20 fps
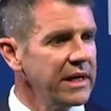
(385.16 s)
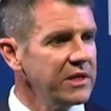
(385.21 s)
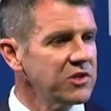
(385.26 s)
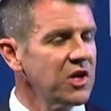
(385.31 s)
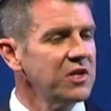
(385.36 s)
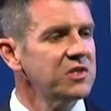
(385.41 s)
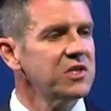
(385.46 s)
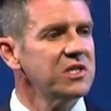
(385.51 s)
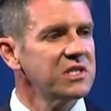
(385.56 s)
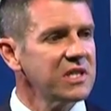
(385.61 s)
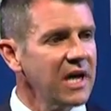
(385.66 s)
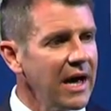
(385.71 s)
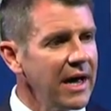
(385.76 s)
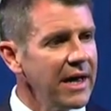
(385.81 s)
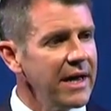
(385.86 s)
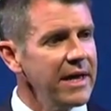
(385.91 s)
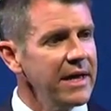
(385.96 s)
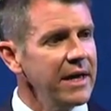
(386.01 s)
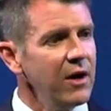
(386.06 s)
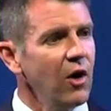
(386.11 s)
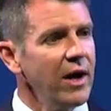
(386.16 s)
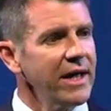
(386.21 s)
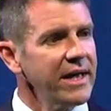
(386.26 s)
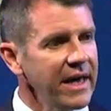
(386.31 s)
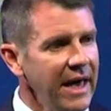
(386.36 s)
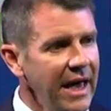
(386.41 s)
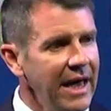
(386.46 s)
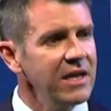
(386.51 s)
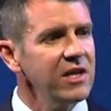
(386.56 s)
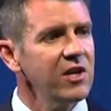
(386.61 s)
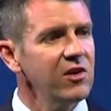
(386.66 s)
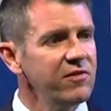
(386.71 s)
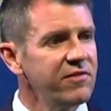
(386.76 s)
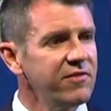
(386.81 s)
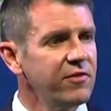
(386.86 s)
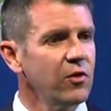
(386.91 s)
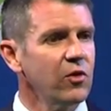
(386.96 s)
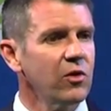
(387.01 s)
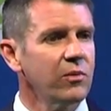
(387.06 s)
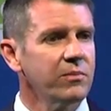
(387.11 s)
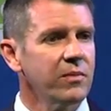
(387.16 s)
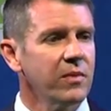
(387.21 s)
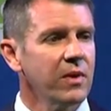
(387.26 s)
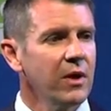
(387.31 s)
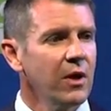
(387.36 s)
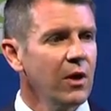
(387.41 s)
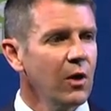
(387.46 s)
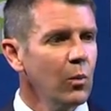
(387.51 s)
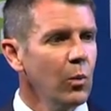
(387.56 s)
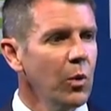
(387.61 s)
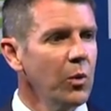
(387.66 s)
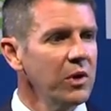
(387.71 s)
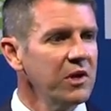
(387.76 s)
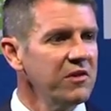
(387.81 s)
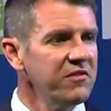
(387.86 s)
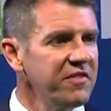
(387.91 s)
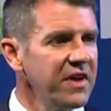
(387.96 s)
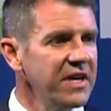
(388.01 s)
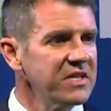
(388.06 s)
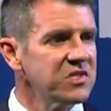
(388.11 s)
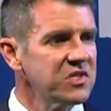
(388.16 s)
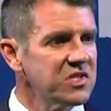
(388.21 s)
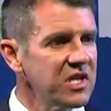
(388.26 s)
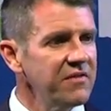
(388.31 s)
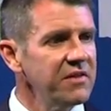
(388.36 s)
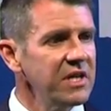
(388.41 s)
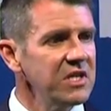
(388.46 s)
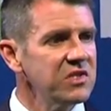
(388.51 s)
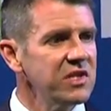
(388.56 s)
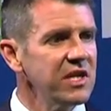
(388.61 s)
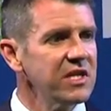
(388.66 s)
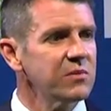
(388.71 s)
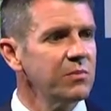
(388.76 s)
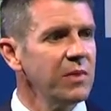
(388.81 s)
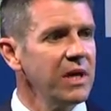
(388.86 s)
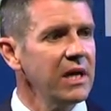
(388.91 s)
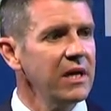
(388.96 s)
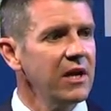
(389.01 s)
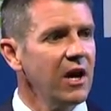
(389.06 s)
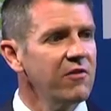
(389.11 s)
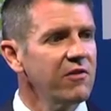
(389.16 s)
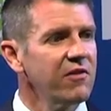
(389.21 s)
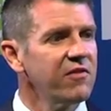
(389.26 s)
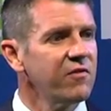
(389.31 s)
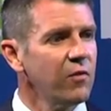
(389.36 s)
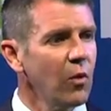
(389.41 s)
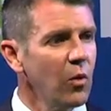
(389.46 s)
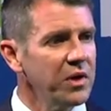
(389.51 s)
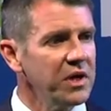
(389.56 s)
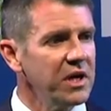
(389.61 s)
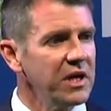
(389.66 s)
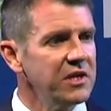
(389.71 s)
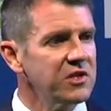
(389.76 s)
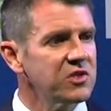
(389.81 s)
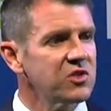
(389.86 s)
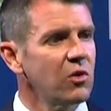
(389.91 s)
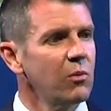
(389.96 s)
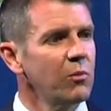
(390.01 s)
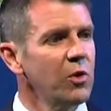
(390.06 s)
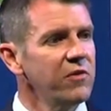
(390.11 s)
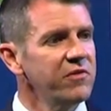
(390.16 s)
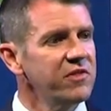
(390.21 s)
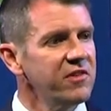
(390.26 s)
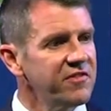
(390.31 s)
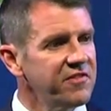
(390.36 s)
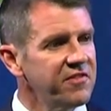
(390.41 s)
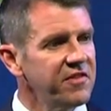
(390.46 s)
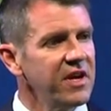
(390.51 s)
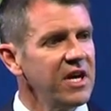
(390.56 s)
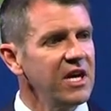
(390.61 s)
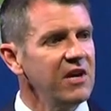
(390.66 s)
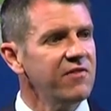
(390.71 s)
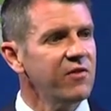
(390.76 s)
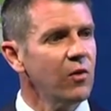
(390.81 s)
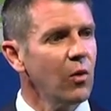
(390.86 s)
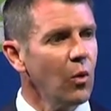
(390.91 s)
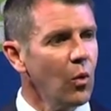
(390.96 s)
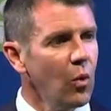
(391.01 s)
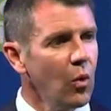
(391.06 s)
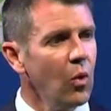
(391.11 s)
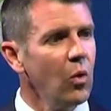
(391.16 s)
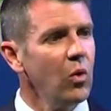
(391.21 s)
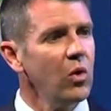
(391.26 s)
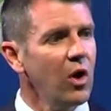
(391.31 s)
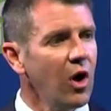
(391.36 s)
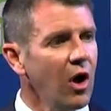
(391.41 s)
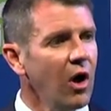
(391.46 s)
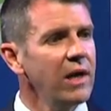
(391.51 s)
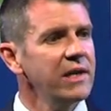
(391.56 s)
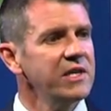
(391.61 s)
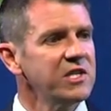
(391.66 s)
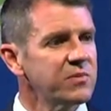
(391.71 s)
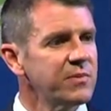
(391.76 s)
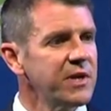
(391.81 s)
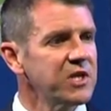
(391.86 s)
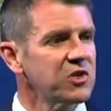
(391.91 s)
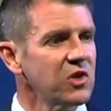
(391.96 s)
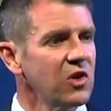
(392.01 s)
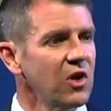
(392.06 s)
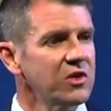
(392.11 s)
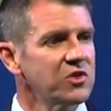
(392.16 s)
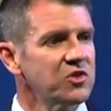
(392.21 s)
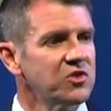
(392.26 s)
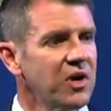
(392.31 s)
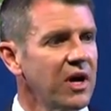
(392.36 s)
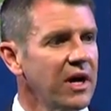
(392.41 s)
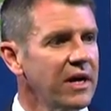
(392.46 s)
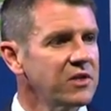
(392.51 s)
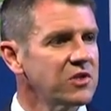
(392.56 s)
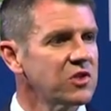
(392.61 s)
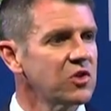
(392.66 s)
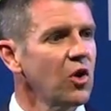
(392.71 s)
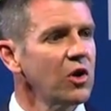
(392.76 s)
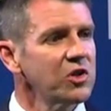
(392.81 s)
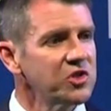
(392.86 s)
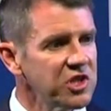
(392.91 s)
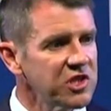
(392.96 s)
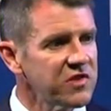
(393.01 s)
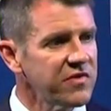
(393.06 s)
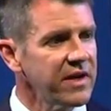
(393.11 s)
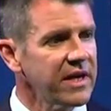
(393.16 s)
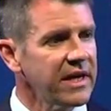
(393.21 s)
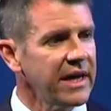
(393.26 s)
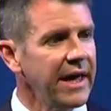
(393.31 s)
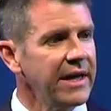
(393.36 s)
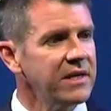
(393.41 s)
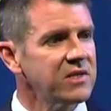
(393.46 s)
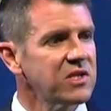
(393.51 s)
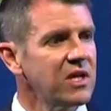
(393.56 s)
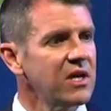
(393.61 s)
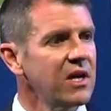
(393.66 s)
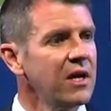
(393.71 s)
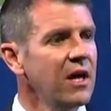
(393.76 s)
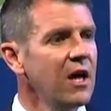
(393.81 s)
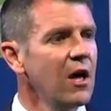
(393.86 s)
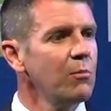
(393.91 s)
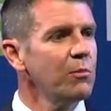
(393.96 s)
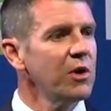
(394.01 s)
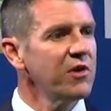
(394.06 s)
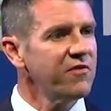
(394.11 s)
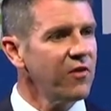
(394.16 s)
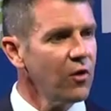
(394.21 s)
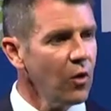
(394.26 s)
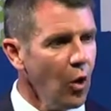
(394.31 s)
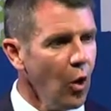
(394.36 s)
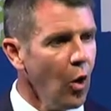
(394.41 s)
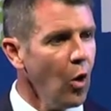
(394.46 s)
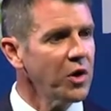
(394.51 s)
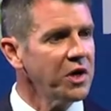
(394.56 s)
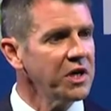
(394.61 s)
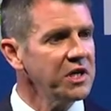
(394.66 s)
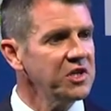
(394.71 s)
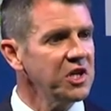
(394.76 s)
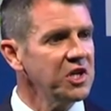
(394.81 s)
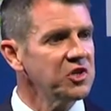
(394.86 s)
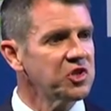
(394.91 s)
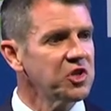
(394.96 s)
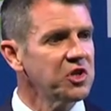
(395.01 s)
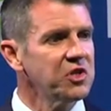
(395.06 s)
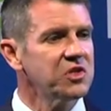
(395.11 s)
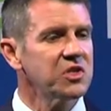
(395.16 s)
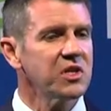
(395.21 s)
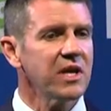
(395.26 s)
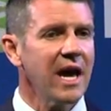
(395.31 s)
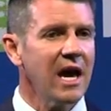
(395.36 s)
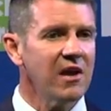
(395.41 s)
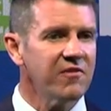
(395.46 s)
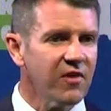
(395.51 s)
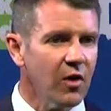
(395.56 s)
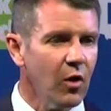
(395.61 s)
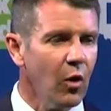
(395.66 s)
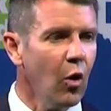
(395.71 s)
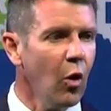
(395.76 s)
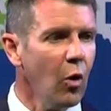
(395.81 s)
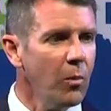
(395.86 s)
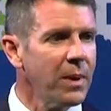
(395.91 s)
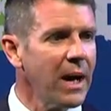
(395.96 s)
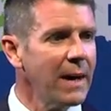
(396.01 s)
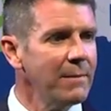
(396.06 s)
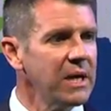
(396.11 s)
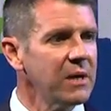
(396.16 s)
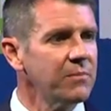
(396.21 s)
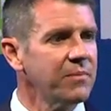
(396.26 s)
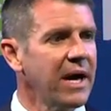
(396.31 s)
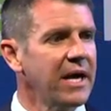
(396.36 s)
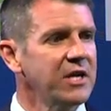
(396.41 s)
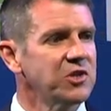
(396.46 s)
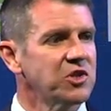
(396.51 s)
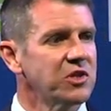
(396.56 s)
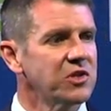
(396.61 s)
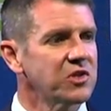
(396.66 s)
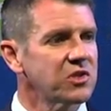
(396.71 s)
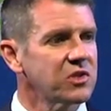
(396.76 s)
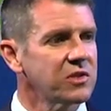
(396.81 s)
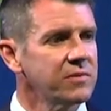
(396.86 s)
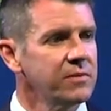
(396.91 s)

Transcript: So today I can confirm we will invest $76 million over 4 years to remove the fee for all highly specialised drugs, not just for cancer, but for all conditions and for all public patients.